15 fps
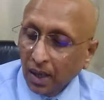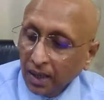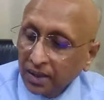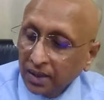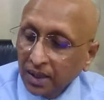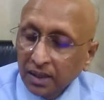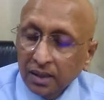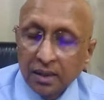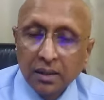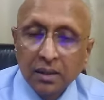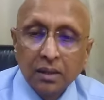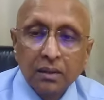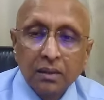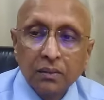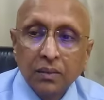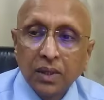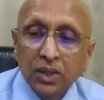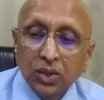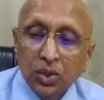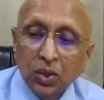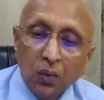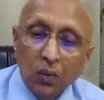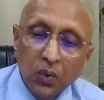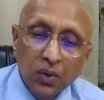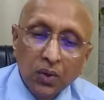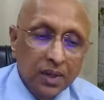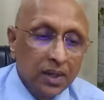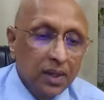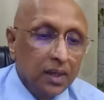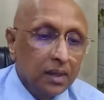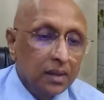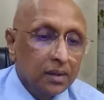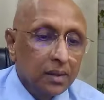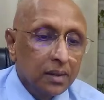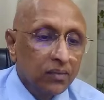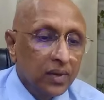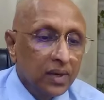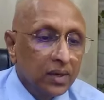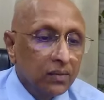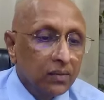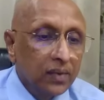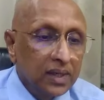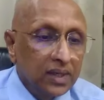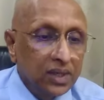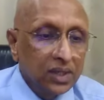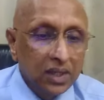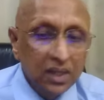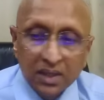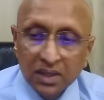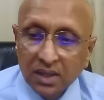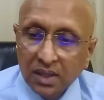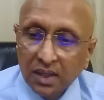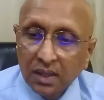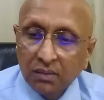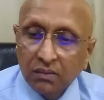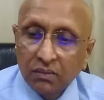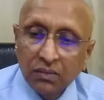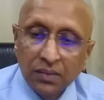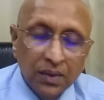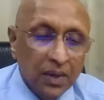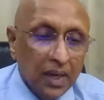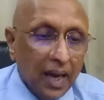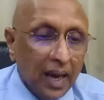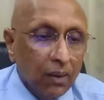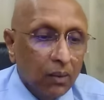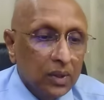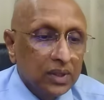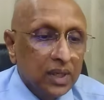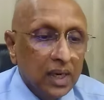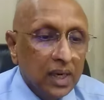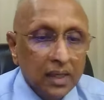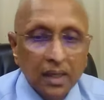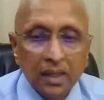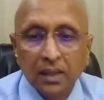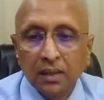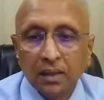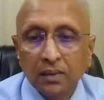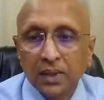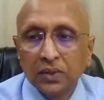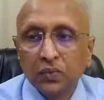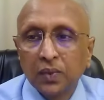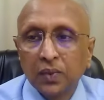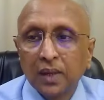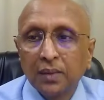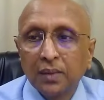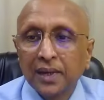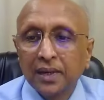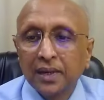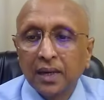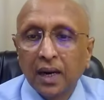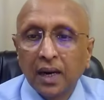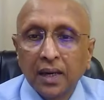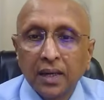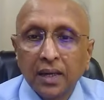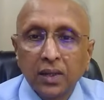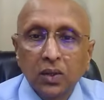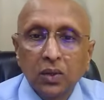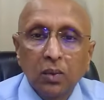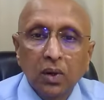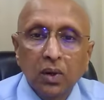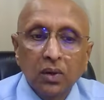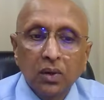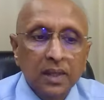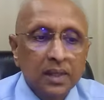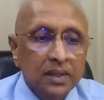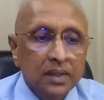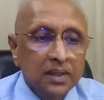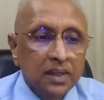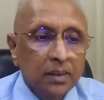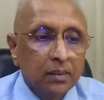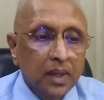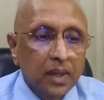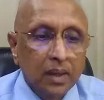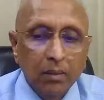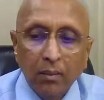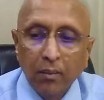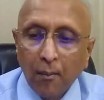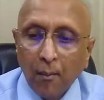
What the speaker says: I think we'll stop over here. If any question is there, we'll have a chat. Otherwise, we'll meet again tomorrow at the same time.